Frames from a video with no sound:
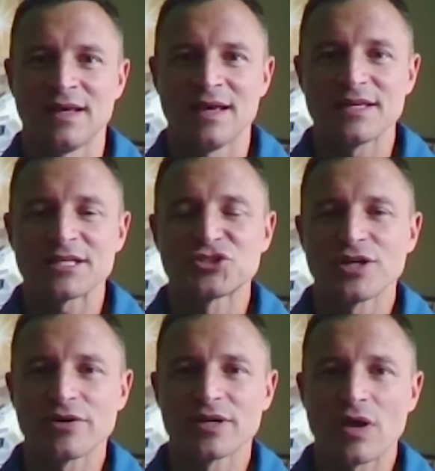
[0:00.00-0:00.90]
Yes,
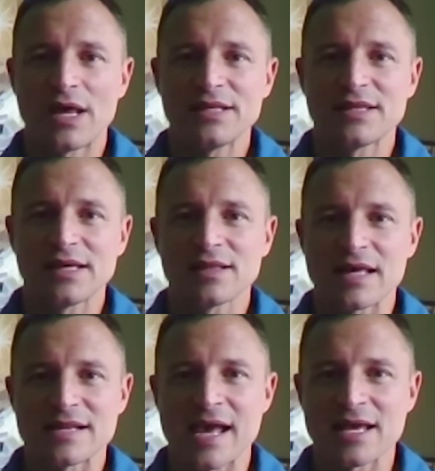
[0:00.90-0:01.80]
Sharon, anything
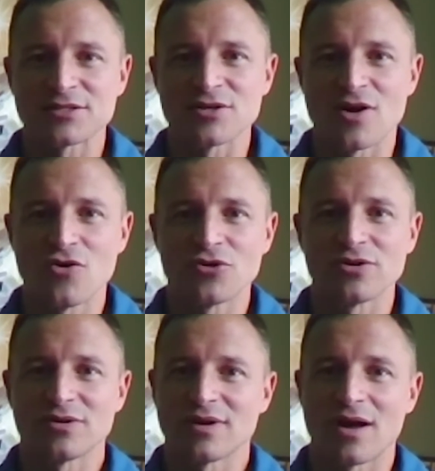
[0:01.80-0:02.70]
that has an
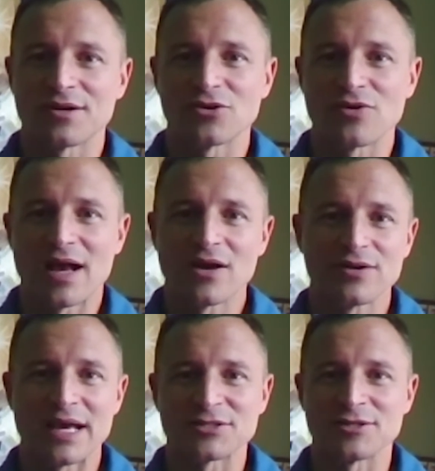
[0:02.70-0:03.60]
odor on the ground
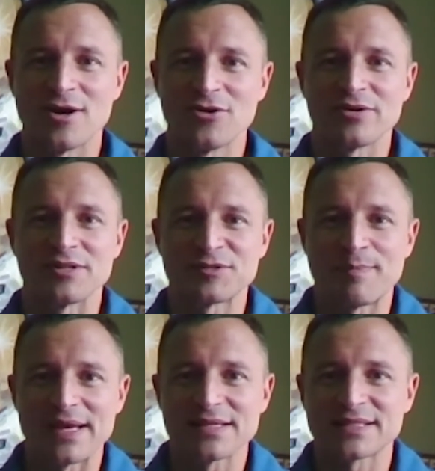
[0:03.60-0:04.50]
has an odor in
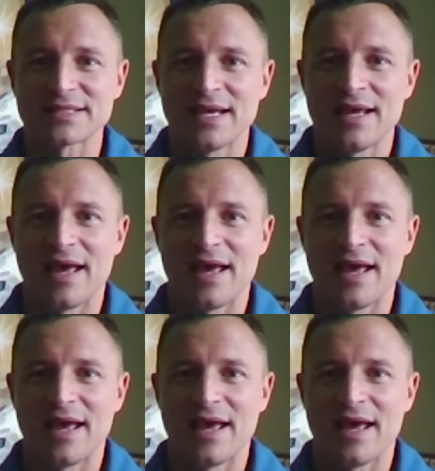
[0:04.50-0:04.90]
space.